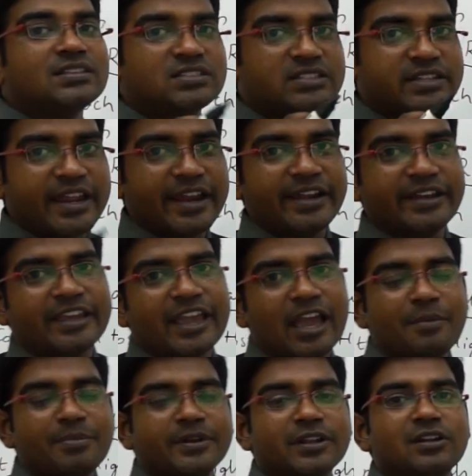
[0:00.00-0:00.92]
the state
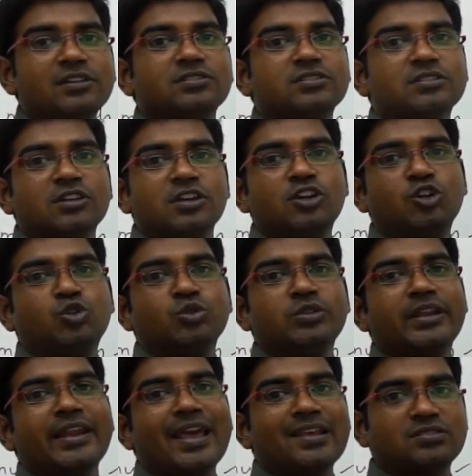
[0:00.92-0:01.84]
capitals to
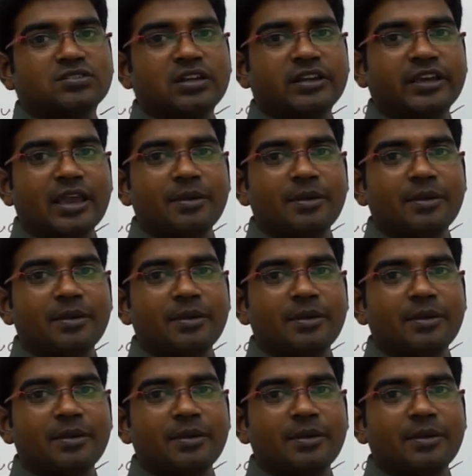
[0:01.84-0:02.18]
the national